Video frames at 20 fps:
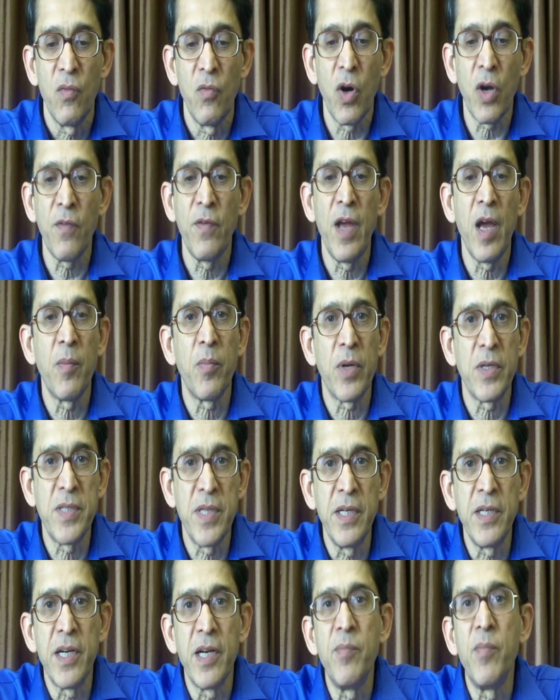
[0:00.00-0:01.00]
What we have
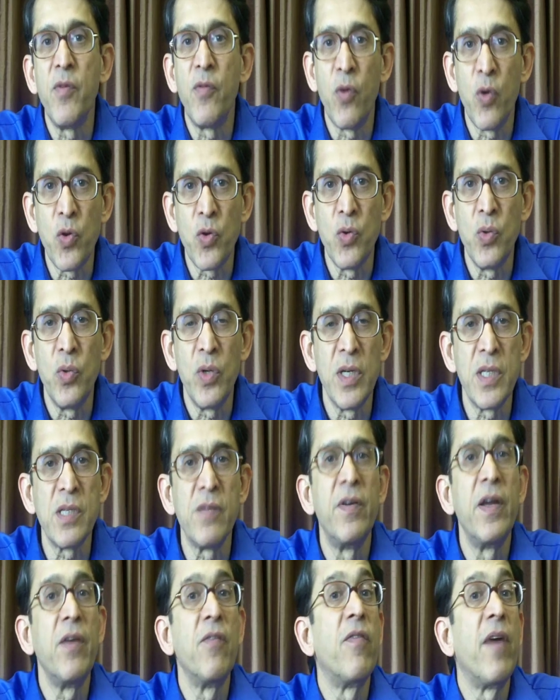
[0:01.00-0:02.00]
presented before you
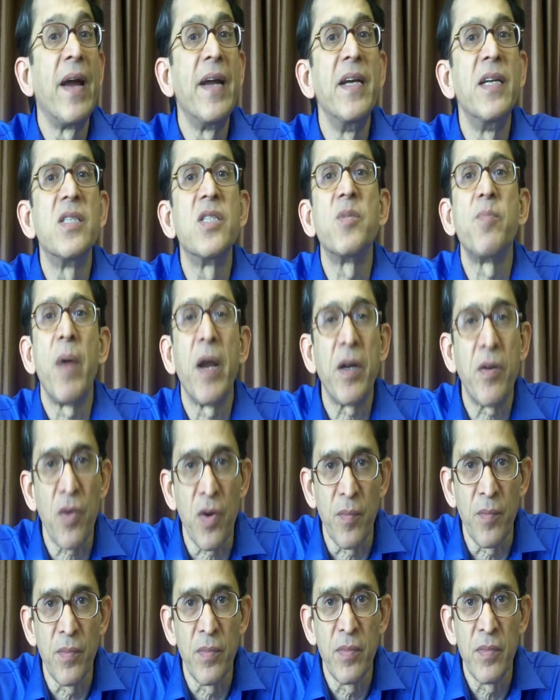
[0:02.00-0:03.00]
is a very wide
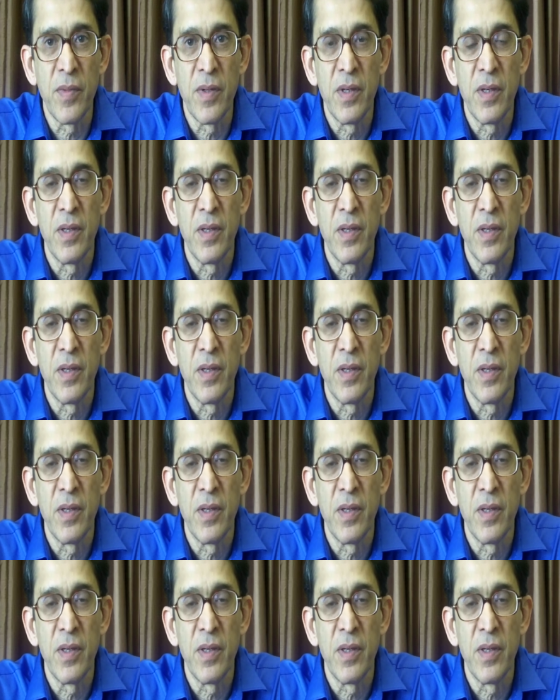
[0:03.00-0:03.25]
spectrum.